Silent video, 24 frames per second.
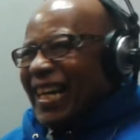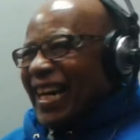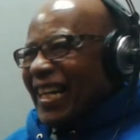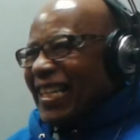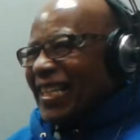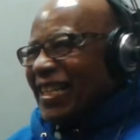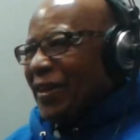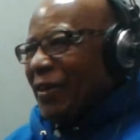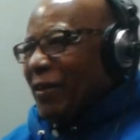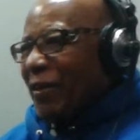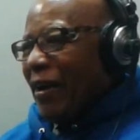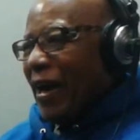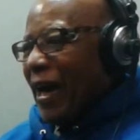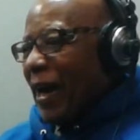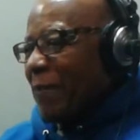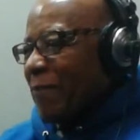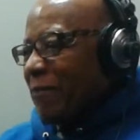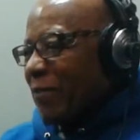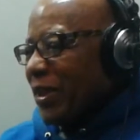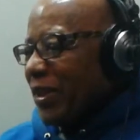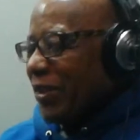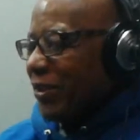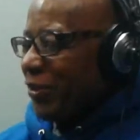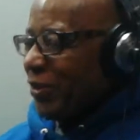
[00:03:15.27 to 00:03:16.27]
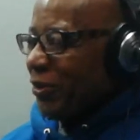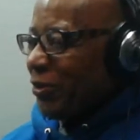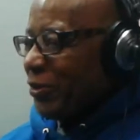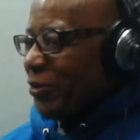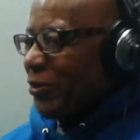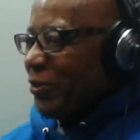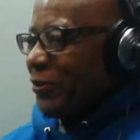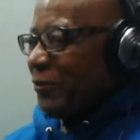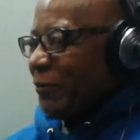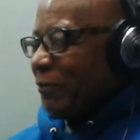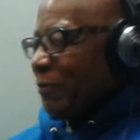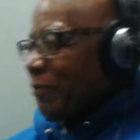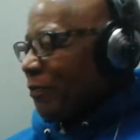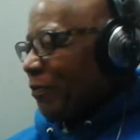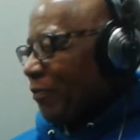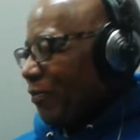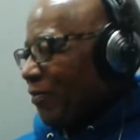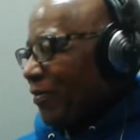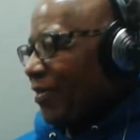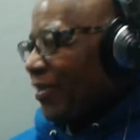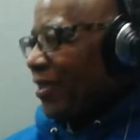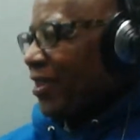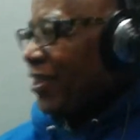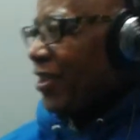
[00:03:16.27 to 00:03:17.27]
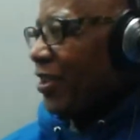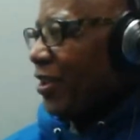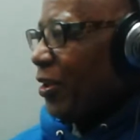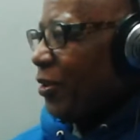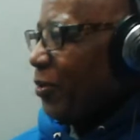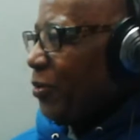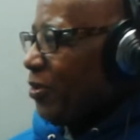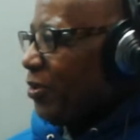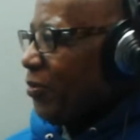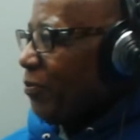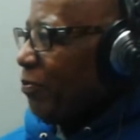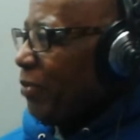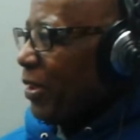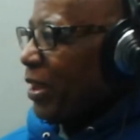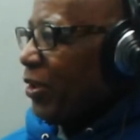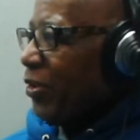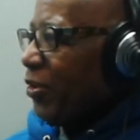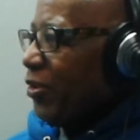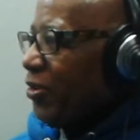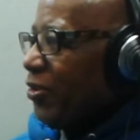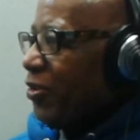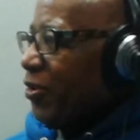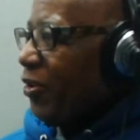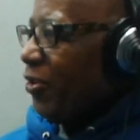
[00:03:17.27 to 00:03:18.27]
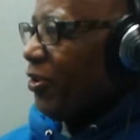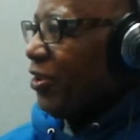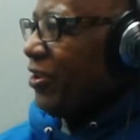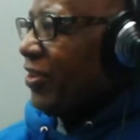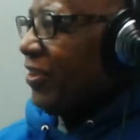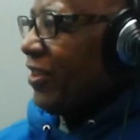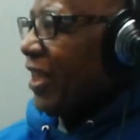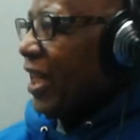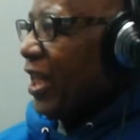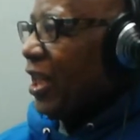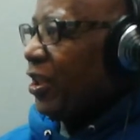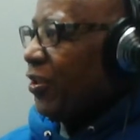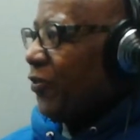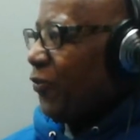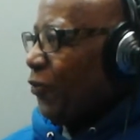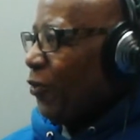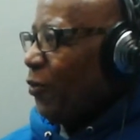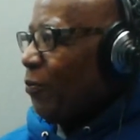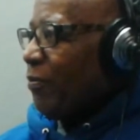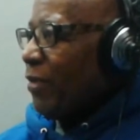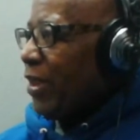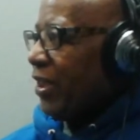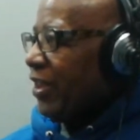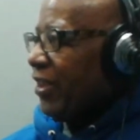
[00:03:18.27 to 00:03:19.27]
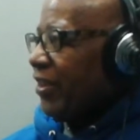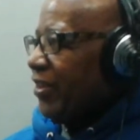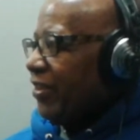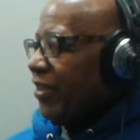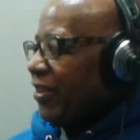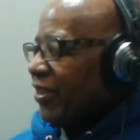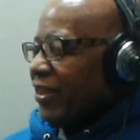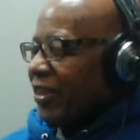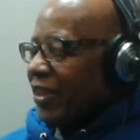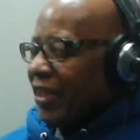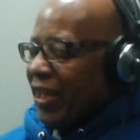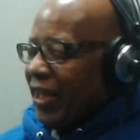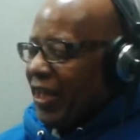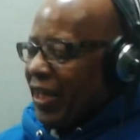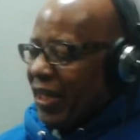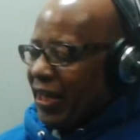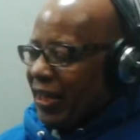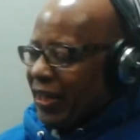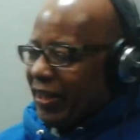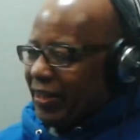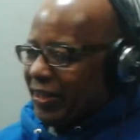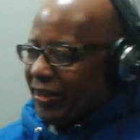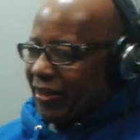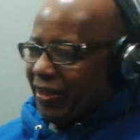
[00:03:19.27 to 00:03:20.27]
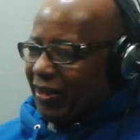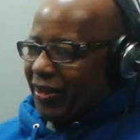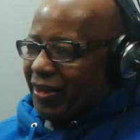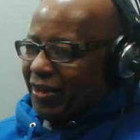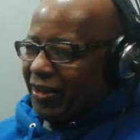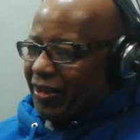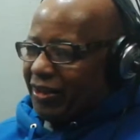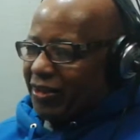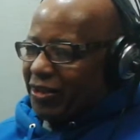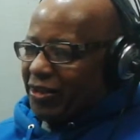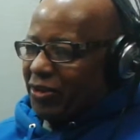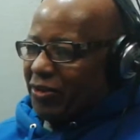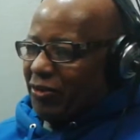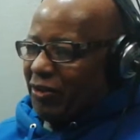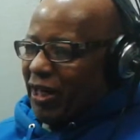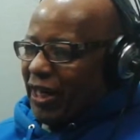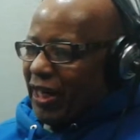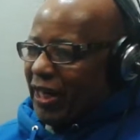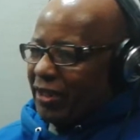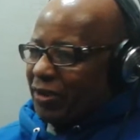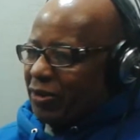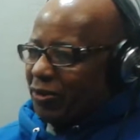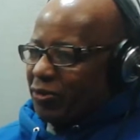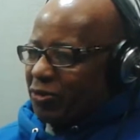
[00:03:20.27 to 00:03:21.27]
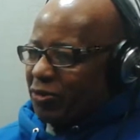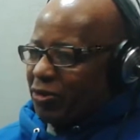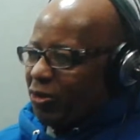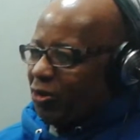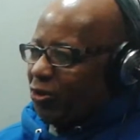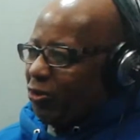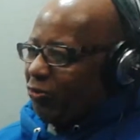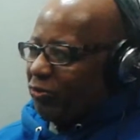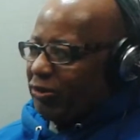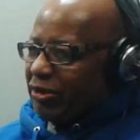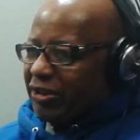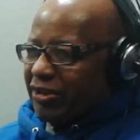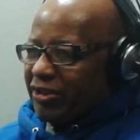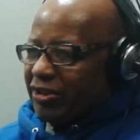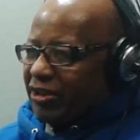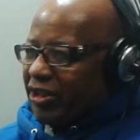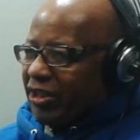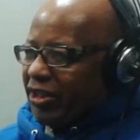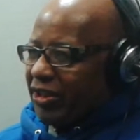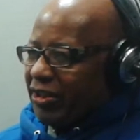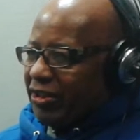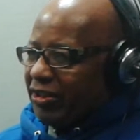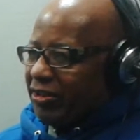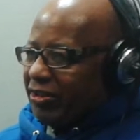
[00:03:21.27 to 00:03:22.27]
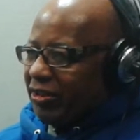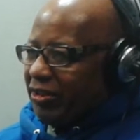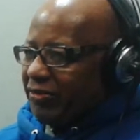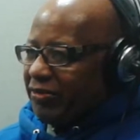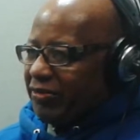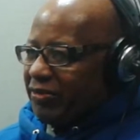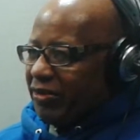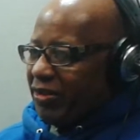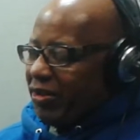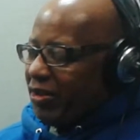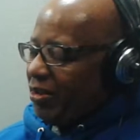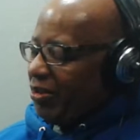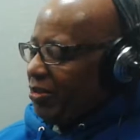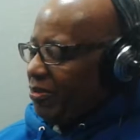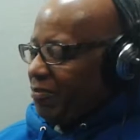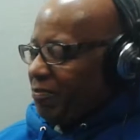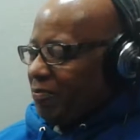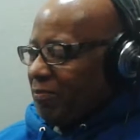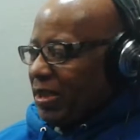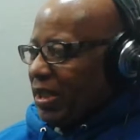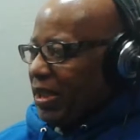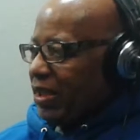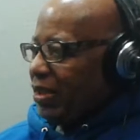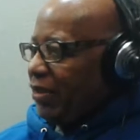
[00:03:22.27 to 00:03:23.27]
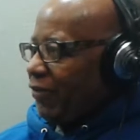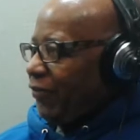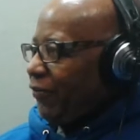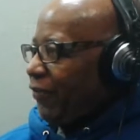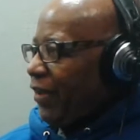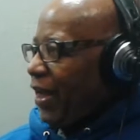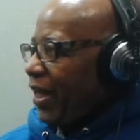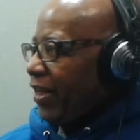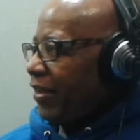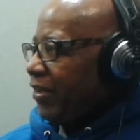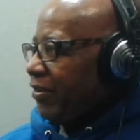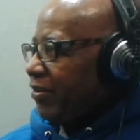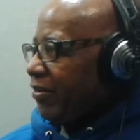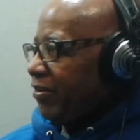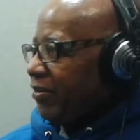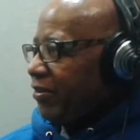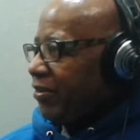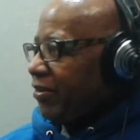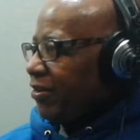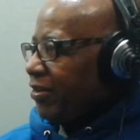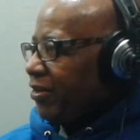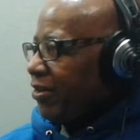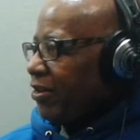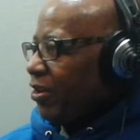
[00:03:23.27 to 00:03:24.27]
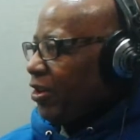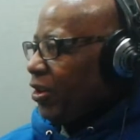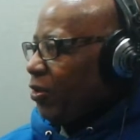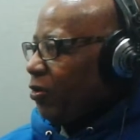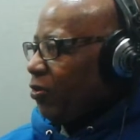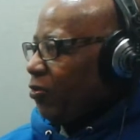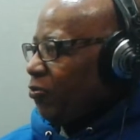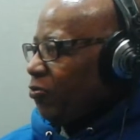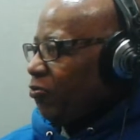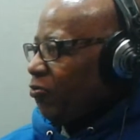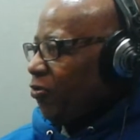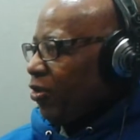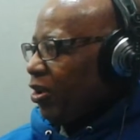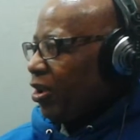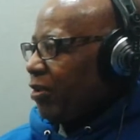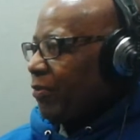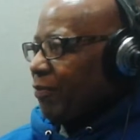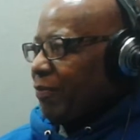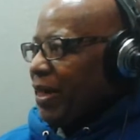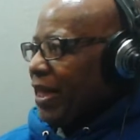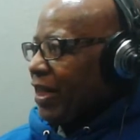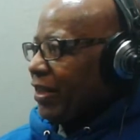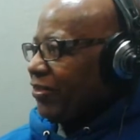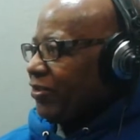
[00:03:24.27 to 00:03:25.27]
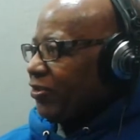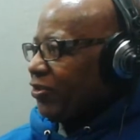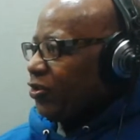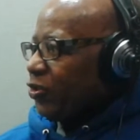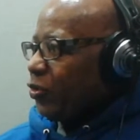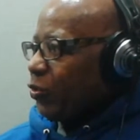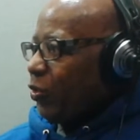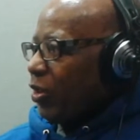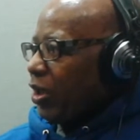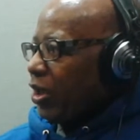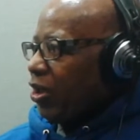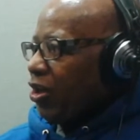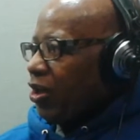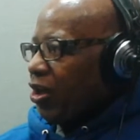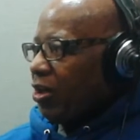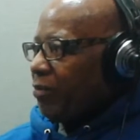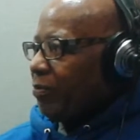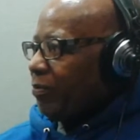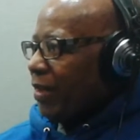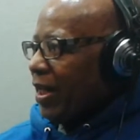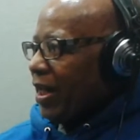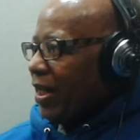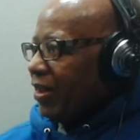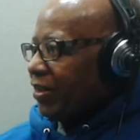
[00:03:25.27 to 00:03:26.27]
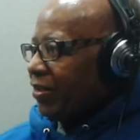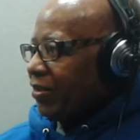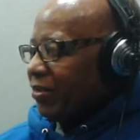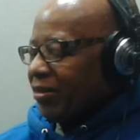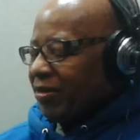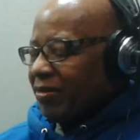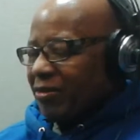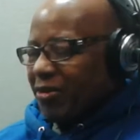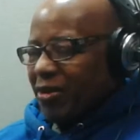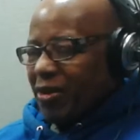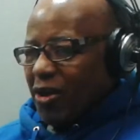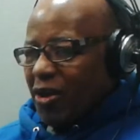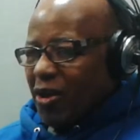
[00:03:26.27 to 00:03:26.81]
I've been through, been on the stage for a minute. And, had those glorious years as being a fighter, running Madison Square Garden boxing,